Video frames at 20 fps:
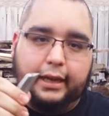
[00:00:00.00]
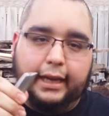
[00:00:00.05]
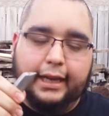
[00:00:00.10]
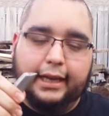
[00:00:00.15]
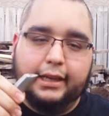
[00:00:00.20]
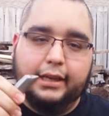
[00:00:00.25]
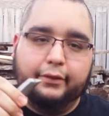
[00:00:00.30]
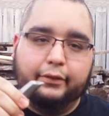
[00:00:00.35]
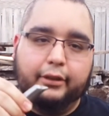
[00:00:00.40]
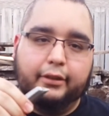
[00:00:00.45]
I
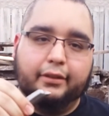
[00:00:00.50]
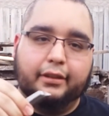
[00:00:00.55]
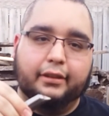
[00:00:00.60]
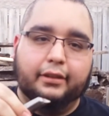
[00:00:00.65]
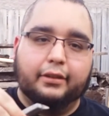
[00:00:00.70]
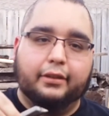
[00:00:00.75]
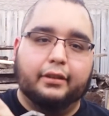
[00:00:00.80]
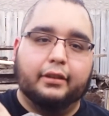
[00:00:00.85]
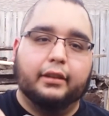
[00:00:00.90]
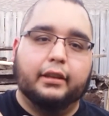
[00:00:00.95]
could definitely see
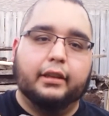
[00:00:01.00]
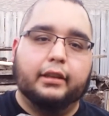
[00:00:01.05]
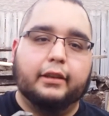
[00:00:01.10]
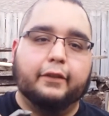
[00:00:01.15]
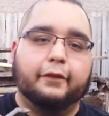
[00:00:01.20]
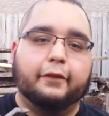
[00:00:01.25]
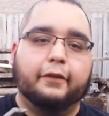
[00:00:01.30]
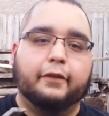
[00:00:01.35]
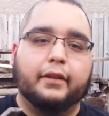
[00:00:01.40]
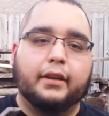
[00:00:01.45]
this thing
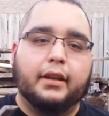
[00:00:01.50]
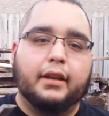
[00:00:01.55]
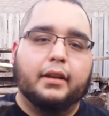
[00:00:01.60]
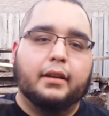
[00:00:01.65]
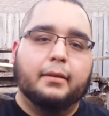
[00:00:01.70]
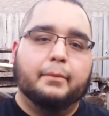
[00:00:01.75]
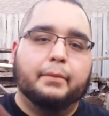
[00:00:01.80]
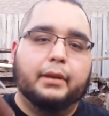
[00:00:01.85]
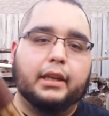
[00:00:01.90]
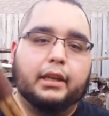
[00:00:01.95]

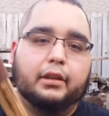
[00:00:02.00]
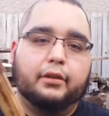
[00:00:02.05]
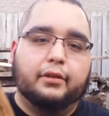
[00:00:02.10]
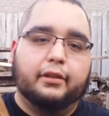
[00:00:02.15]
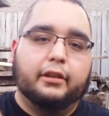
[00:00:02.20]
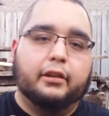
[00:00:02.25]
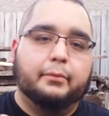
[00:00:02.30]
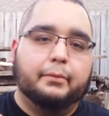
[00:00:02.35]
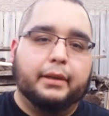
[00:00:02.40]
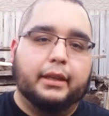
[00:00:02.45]
being used
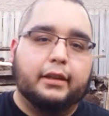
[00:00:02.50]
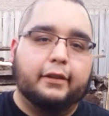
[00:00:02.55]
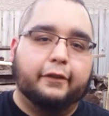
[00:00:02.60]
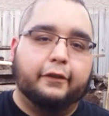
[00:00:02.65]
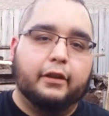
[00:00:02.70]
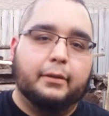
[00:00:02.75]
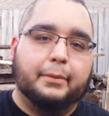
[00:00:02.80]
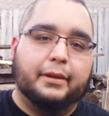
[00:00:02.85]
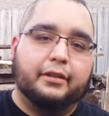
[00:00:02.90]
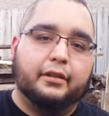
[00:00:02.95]
to help me
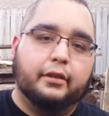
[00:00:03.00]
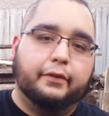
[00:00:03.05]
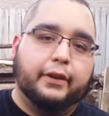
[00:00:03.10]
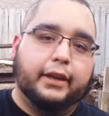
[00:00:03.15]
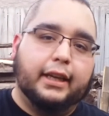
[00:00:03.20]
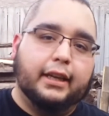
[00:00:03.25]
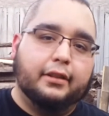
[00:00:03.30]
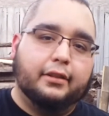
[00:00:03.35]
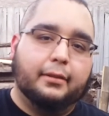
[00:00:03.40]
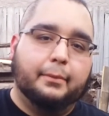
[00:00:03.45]
defend myself
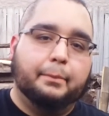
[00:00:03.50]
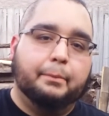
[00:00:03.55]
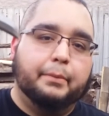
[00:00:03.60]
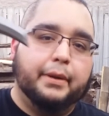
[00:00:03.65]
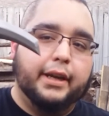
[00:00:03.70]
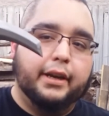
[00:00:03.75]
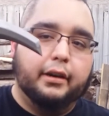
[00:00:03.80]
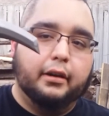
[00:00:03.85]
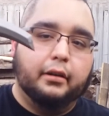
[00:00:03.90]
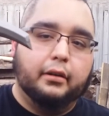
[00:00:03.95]
against a
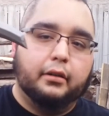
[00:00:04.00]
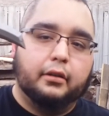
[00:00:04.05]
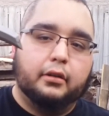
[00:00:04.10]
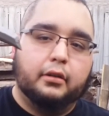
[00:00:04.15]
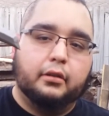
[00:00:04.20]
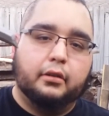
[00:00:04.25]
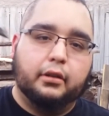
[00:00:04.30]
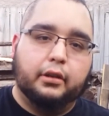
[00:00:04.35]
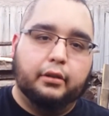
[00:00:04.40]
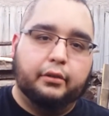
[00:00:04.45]
bear
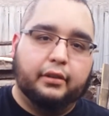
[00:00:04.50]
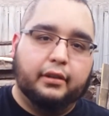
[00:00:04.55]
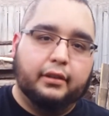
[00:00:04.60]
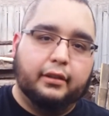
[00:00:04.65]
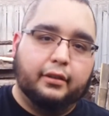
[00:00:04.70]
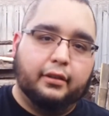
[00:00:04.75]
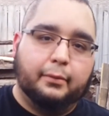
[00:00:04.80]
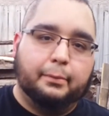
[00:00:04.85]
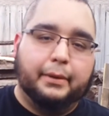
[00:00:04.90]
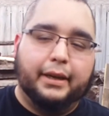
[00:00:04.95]
using
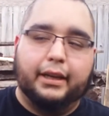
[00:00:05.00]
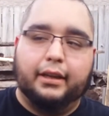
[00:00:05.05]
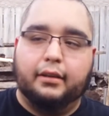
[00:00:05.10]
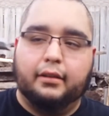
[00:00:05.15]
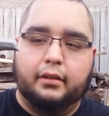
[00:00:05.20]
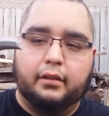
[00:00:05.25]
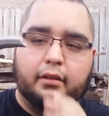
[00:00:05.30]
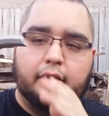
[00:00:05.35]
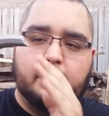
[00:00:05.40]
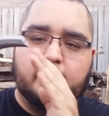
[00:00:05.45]
the spike,
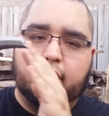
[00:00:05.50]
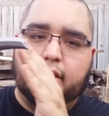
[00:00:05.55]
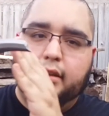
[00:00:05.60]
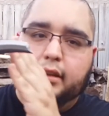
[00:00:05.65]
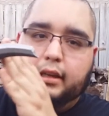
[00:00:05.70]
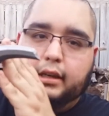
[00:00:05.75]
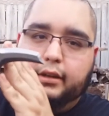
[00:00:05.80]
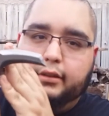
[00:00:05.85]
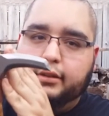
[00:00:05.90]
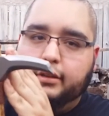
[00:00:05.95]

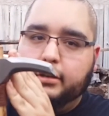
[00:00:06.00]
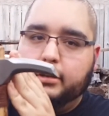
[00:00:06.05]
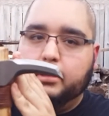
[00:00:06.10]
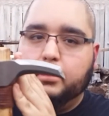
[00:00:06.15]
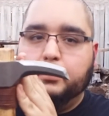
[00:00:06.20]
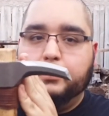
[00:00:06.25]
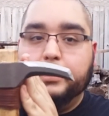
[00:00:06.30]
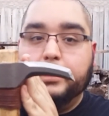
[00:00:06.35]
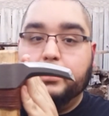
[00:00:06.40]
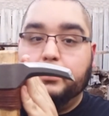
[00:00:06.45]
and it's going to
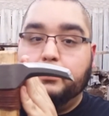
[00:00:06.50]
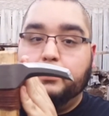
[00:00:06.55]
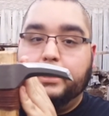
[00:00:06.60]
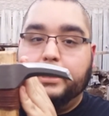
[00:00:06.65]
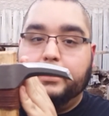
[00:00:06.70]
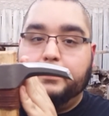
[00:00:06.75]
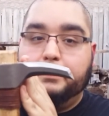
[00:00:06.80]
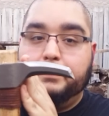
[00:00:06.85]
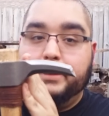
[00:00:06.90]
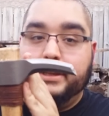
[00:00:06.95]
go in
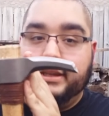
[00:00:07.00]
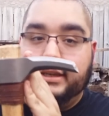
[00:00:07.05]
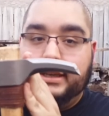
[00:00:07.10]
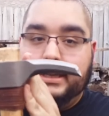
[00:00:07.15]
quite a bit,